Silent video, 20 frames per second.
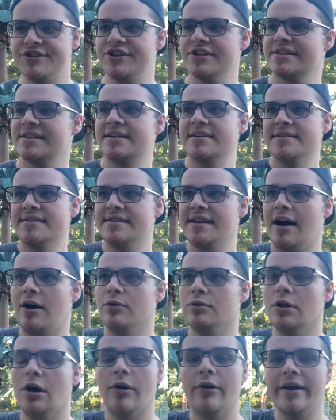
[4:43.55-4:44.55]
just because how
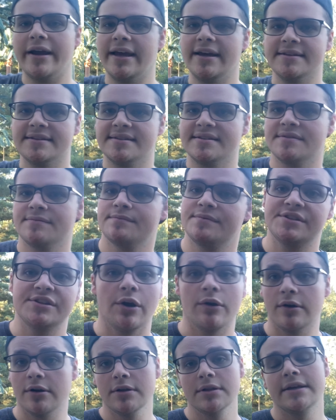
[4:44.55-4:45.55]
low it gets
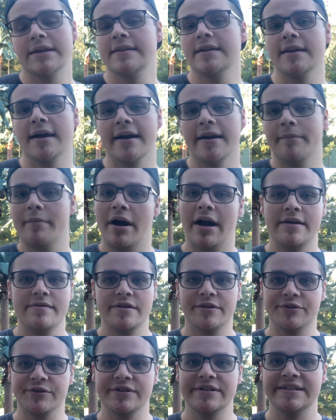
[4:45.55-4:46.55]
so early in the night behind
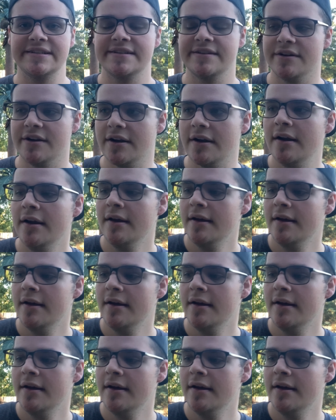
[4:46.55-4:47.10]
the trees here.